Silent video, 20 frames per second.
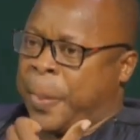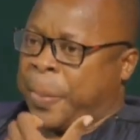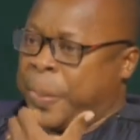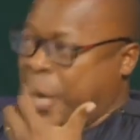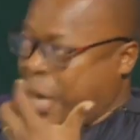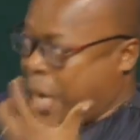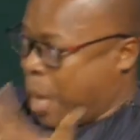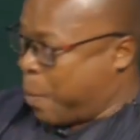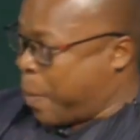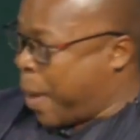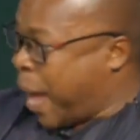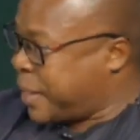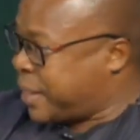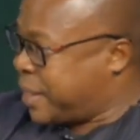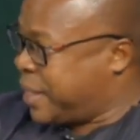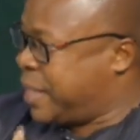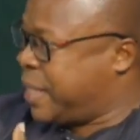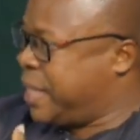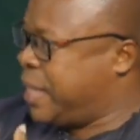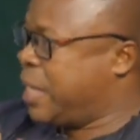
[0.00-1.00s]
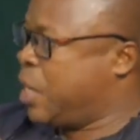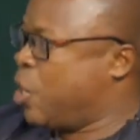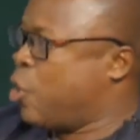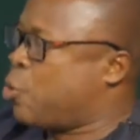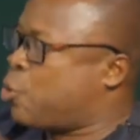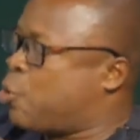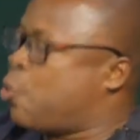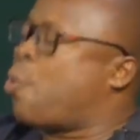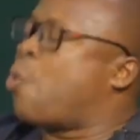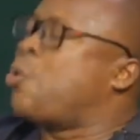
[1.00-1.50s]
capacity
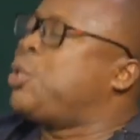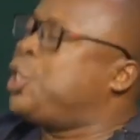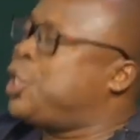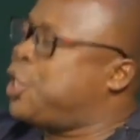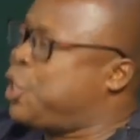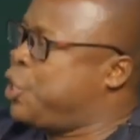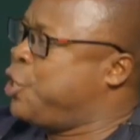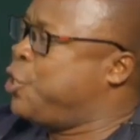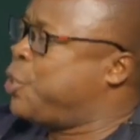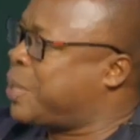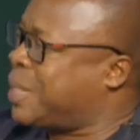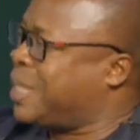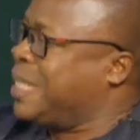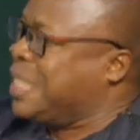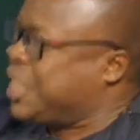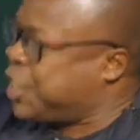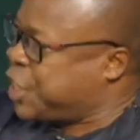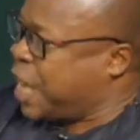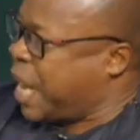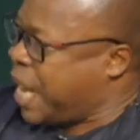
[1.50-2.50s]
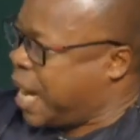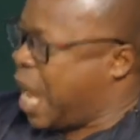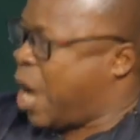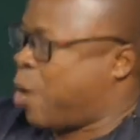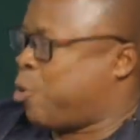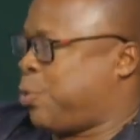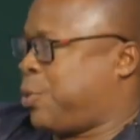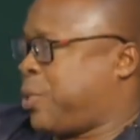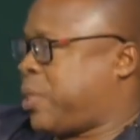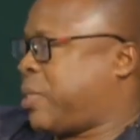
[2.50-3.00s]
to continuously churn
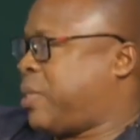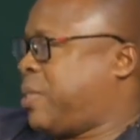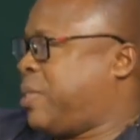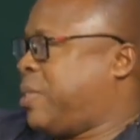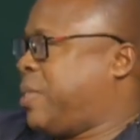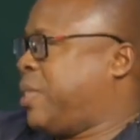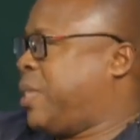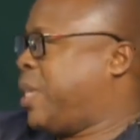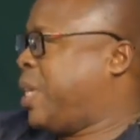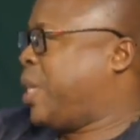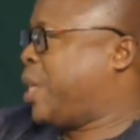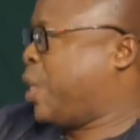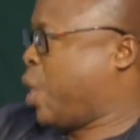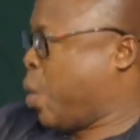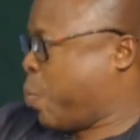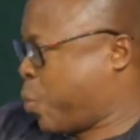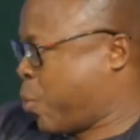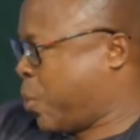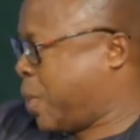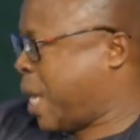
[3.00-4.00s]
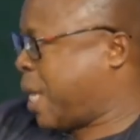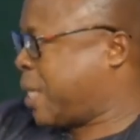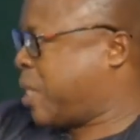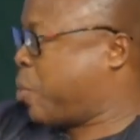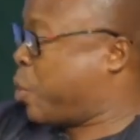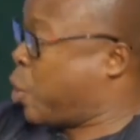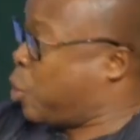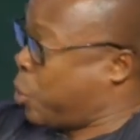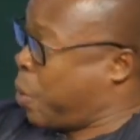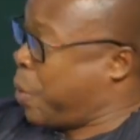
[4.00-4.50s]
out the product.
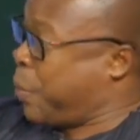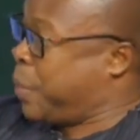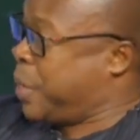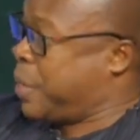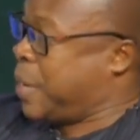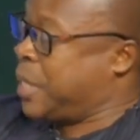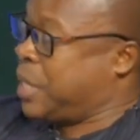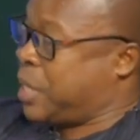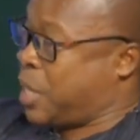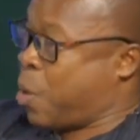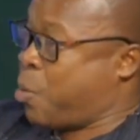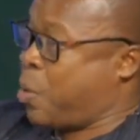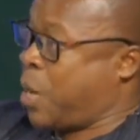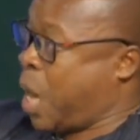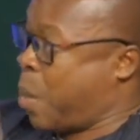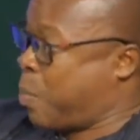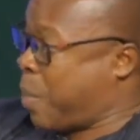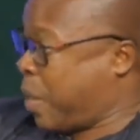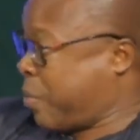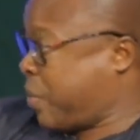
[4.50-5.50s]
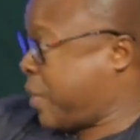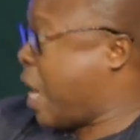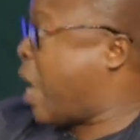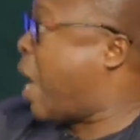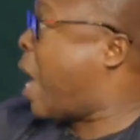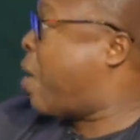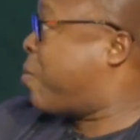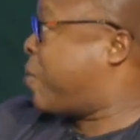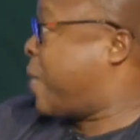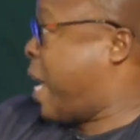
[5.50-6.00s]
Because when we register, we'll come back
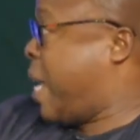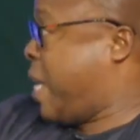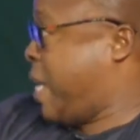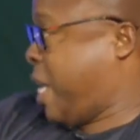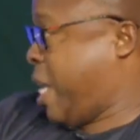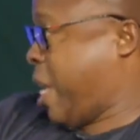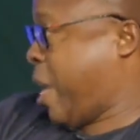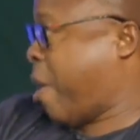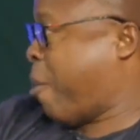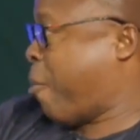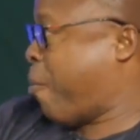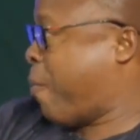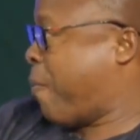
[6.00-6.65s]
after a year.